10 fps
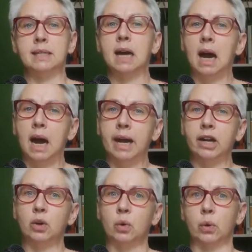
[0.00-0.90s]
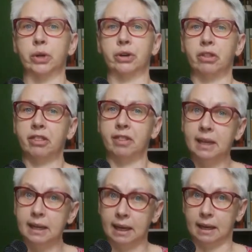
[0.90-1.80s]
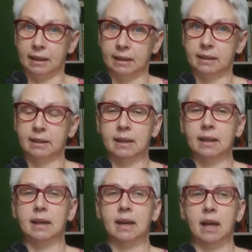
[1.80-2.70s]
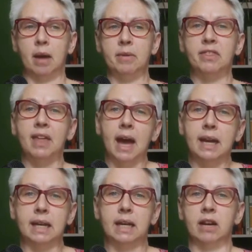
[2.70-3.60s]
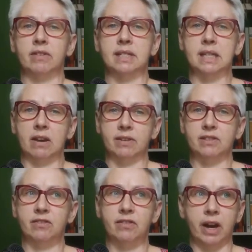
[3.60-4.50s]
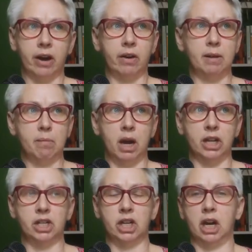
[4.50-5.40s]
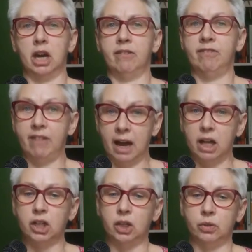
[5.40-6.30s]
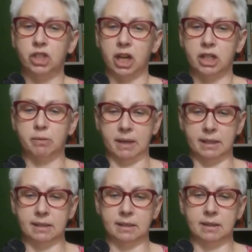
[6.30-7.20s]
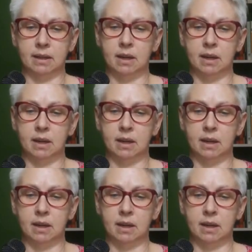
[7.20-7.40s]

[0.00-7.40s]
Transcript: higher order thinking. I mean, that in and of itself is very much a value judgment.